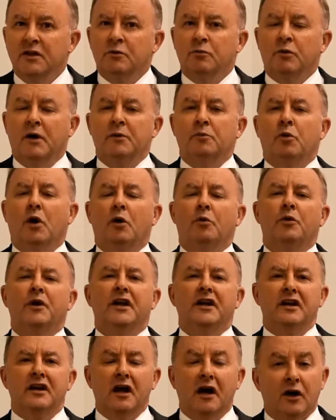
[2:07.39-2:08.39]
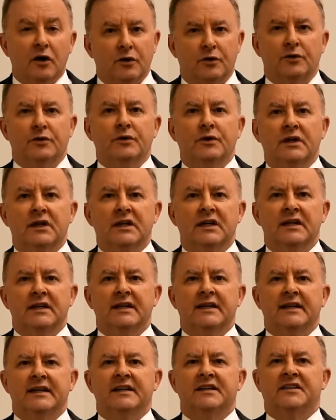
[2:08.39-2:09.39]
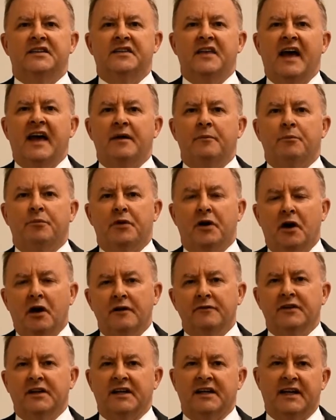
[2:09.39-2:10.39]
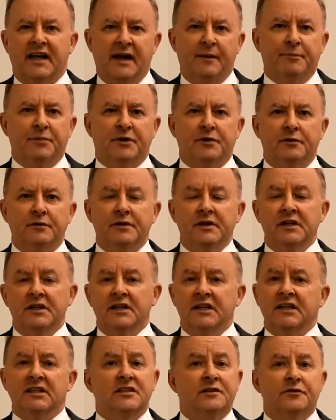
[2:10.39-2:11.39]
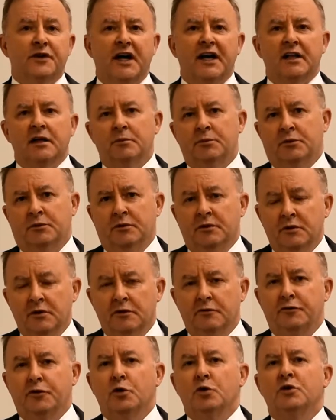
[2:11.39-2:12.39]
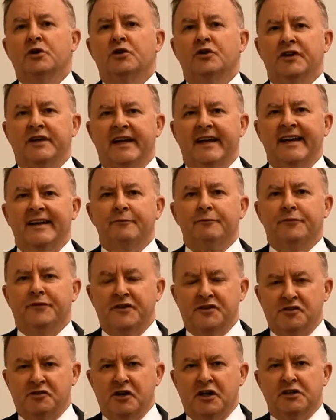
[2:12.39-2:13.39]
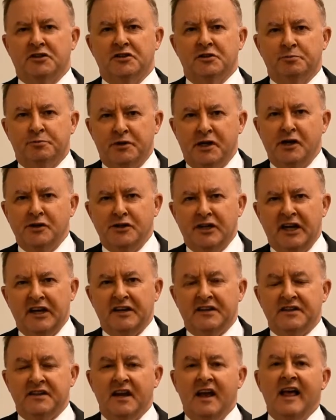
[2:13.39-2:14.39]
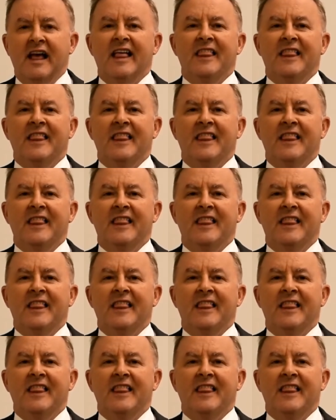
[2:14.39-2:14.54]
when what we know is that private capital is available for good infrastructure projects